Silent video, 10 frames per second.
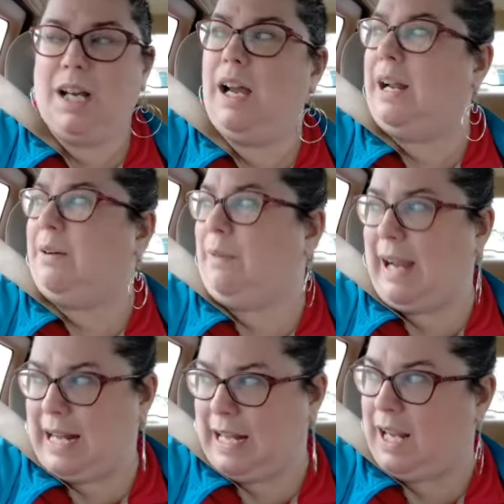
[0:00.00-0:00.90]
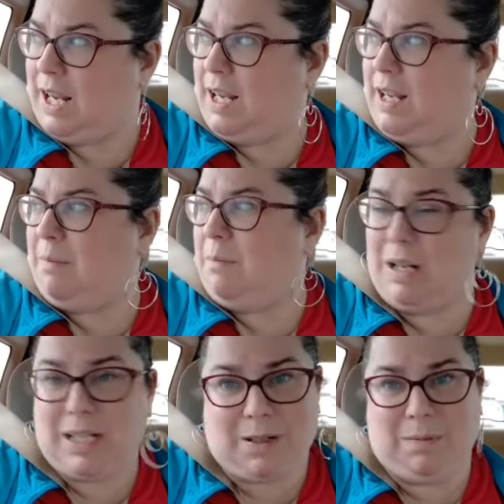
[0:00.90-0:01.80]
and rainy,
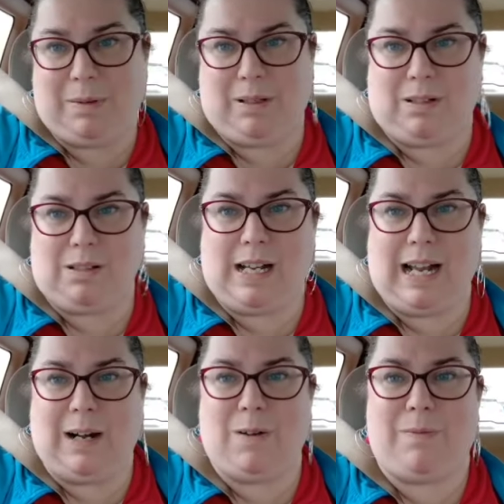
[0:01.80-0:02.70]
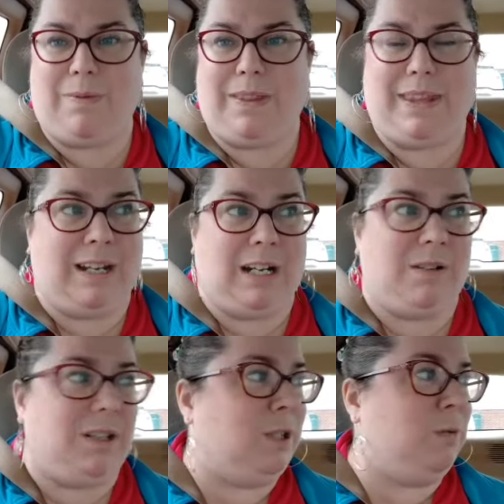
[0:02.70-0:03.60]
miserable out. You know,
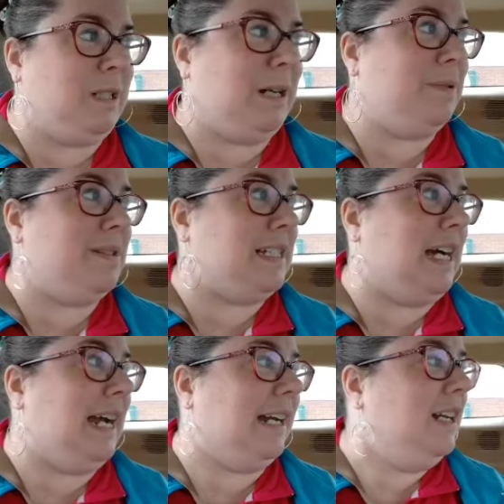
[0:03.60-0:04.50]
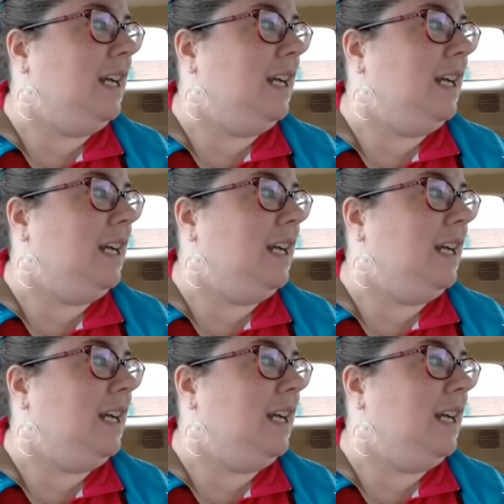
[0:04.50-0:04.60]
they're cooped up inside.